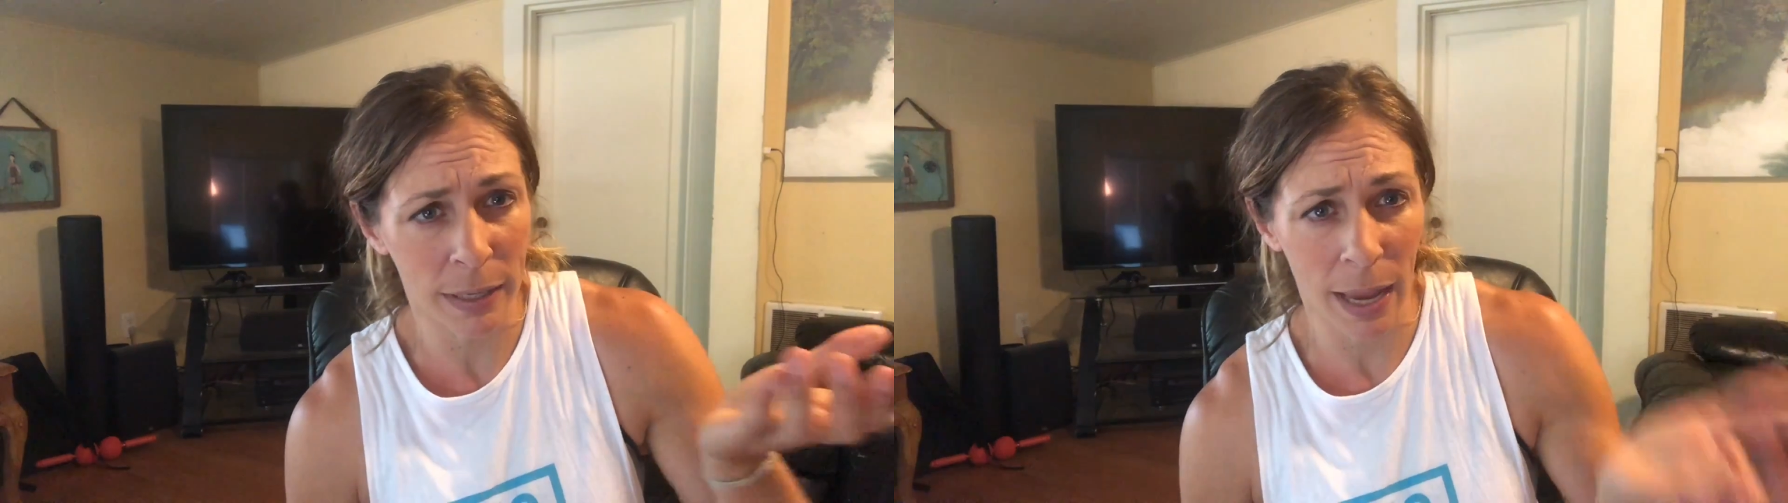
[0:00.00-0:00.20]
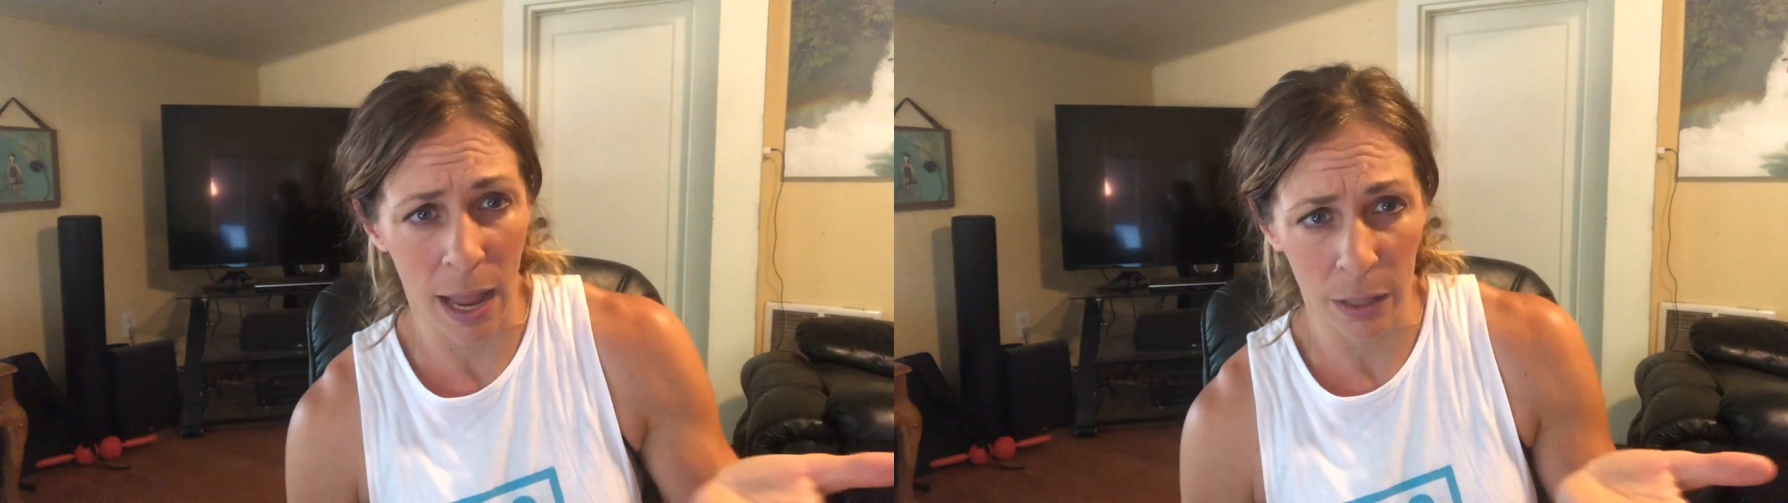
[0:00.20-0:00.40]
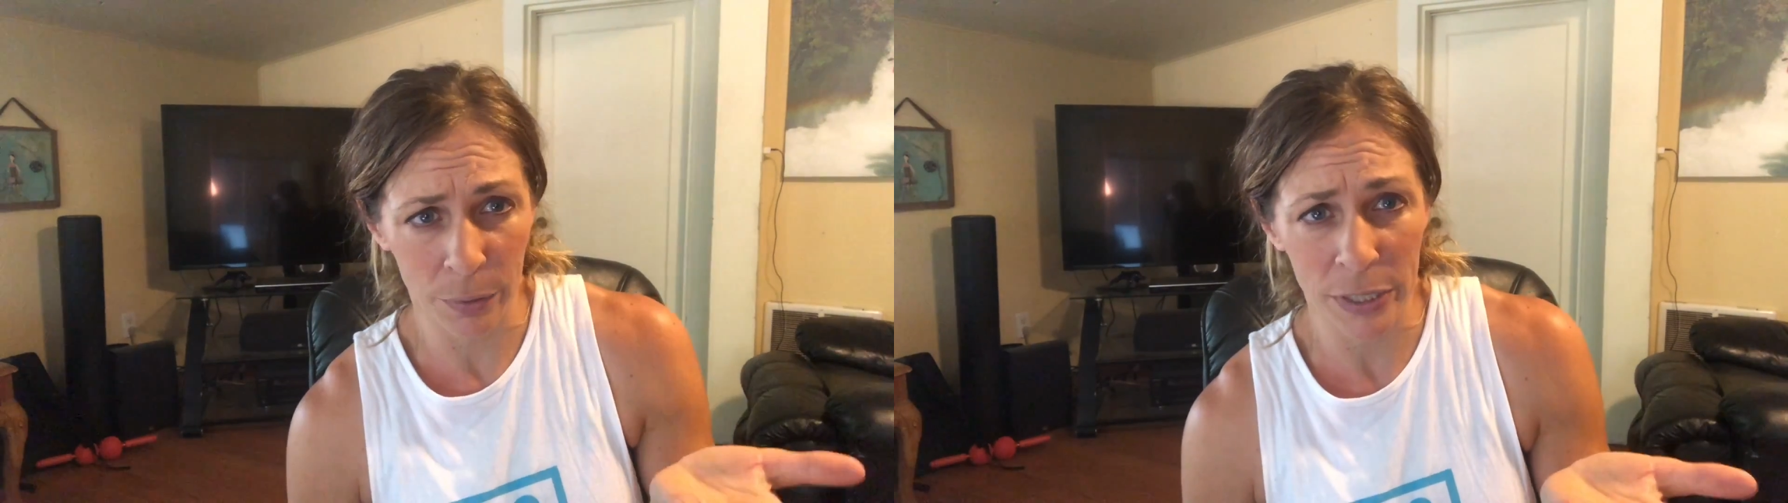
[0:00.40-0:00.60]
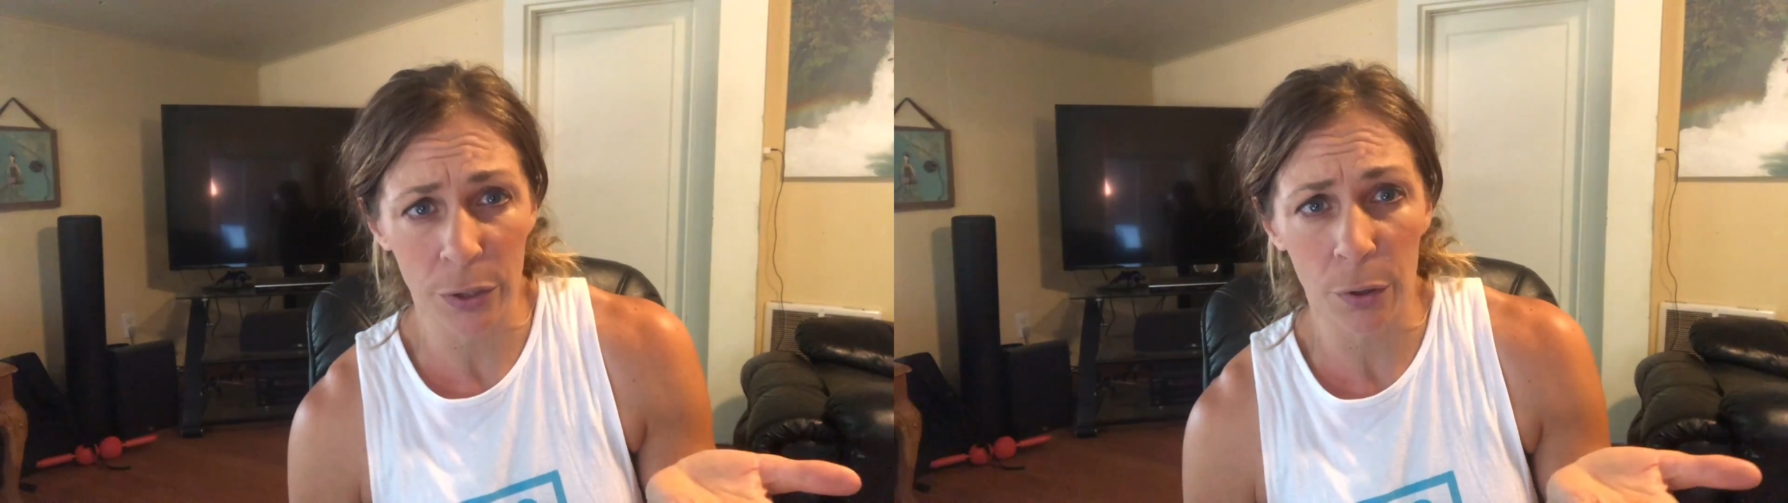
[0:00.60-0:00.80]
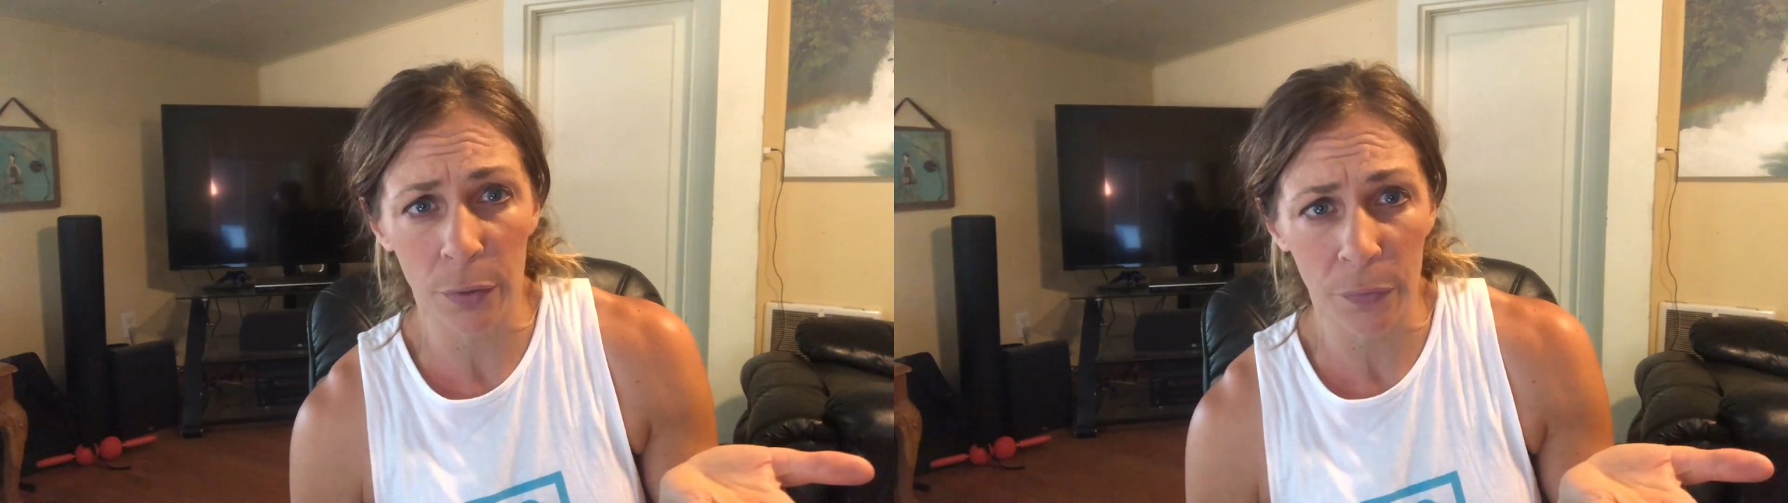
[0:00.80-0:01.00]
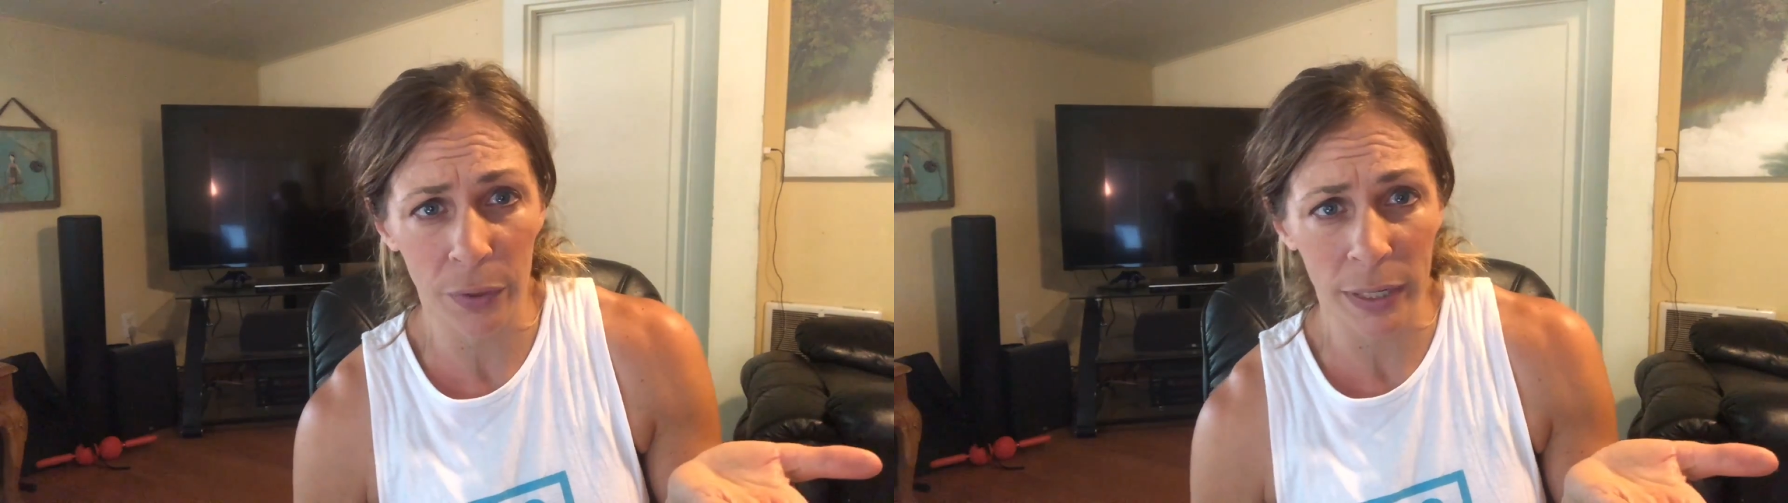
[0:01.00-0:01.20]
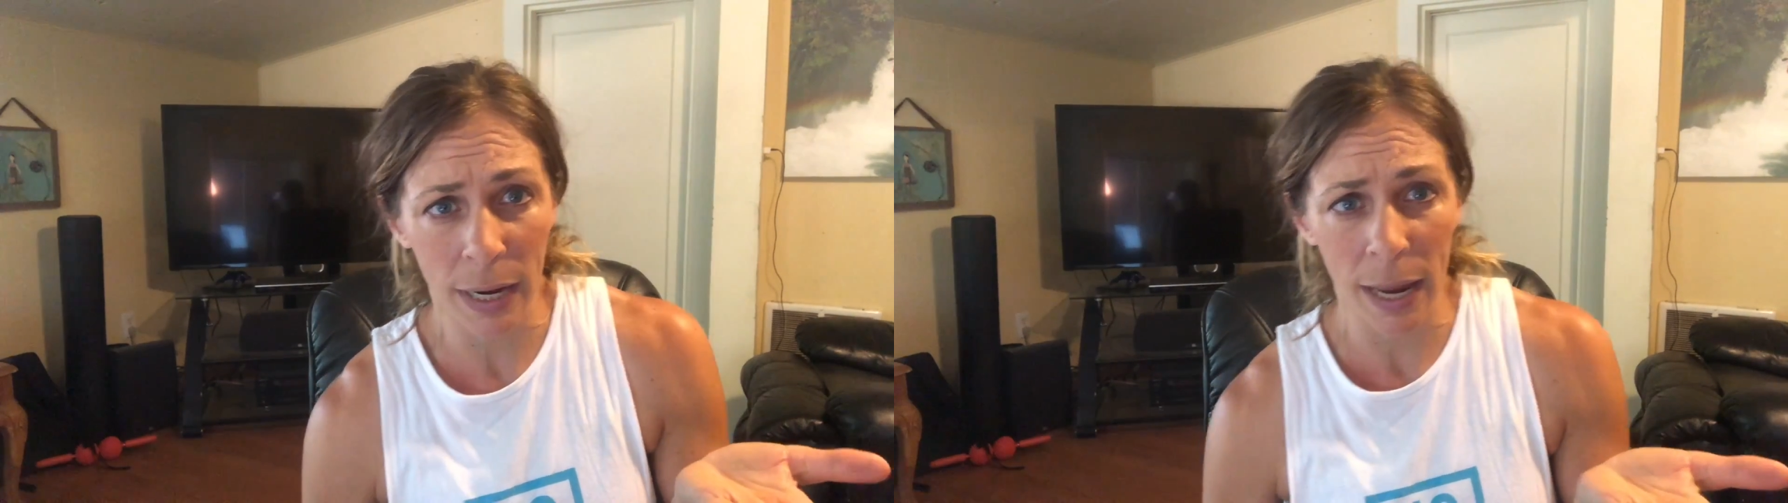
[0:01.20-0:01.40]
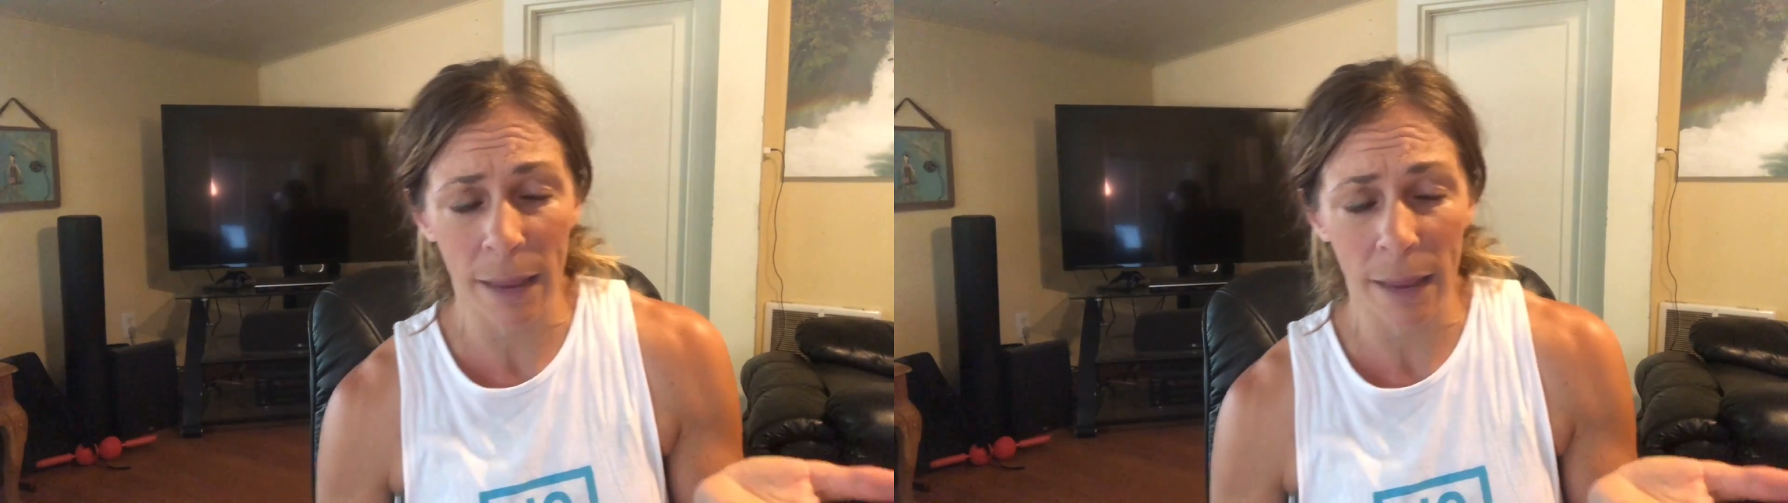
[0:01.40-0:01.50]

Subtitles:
calorie total for the day,